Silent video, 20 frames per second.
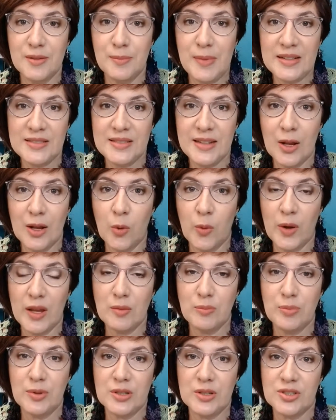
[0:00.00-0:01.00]
mess in
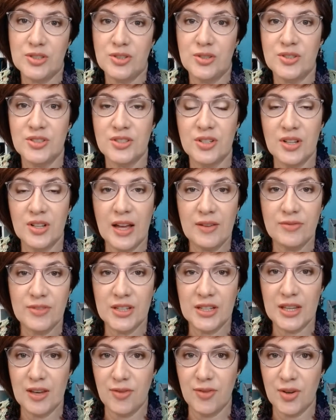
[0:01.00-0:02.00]
QuickBooks. You still have to
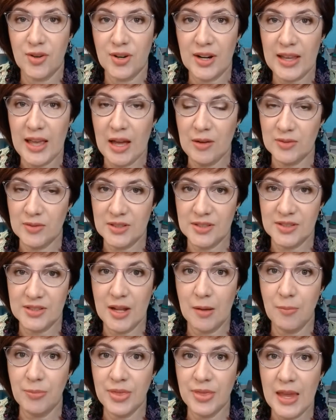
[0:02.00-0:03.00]
give your accountant
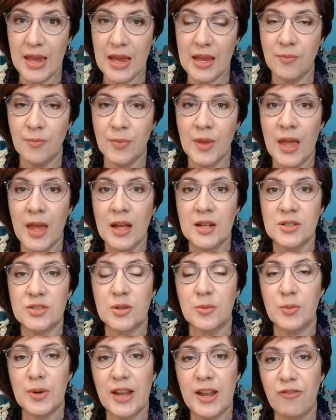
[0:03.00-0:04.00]
something. So,
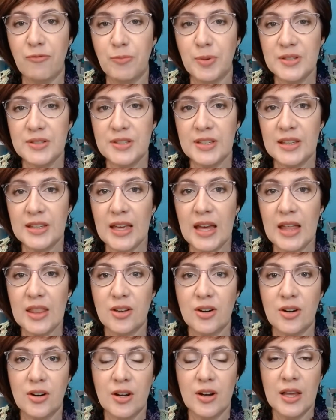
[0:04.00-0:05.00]
what I've put
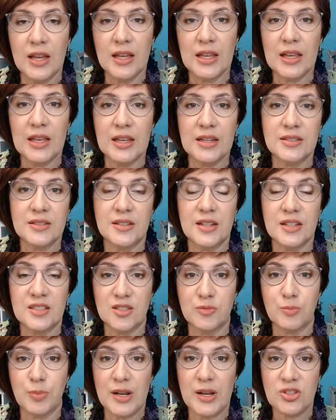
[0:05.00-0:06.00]
together is a
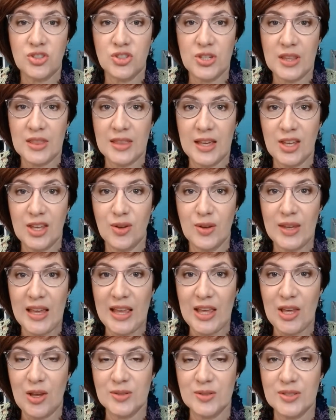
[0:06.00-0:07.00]
spreadsheet that you
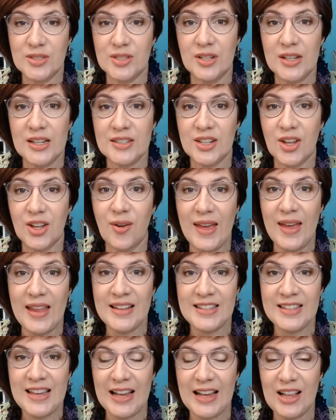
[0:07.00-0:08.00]
can use. So, let's go ahead
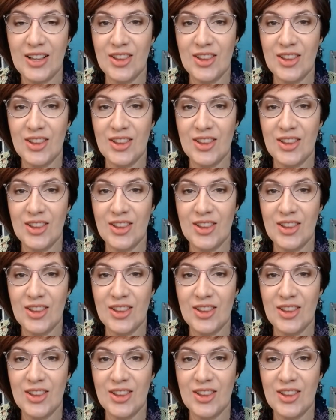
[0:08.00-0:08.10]
and take a